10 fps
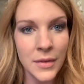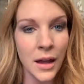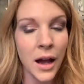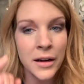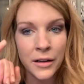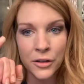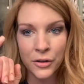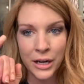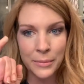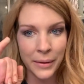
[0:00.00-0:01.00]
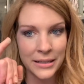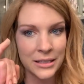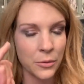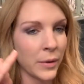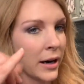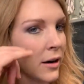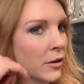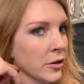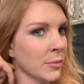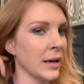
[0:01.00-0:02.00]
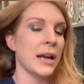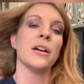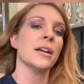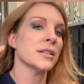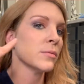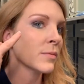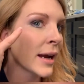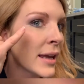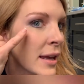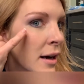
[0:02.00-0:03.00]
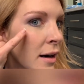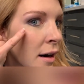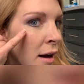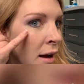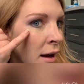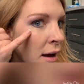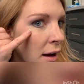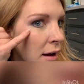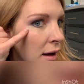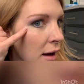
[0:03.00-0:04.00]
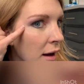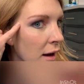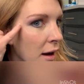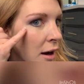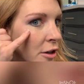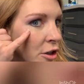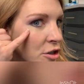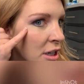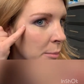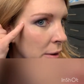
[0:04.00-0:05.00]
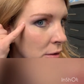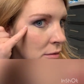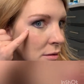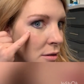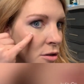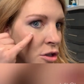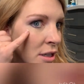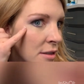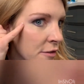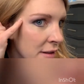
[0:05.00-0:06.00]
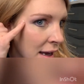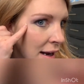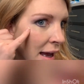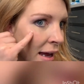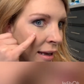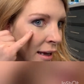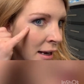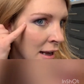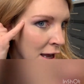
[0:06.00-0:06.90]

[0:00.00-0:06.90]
Another great place to wear illuminator is right here on your cheekbone, just for that added